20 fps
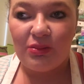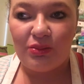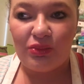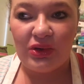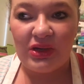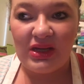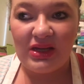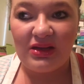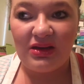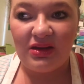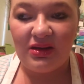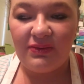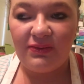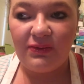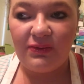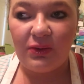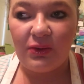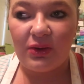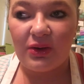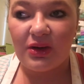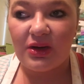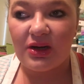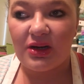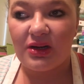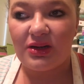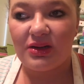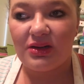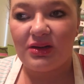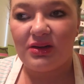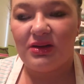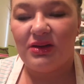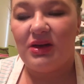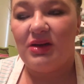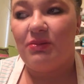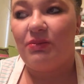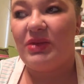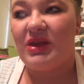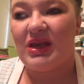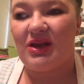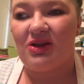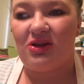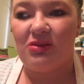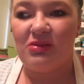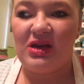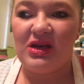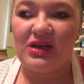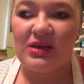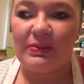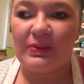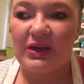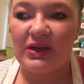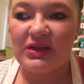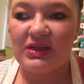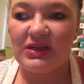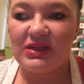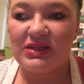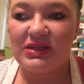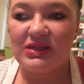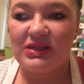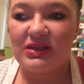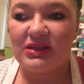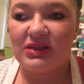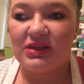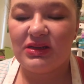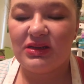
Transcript: pretty good for beginner makeup artists.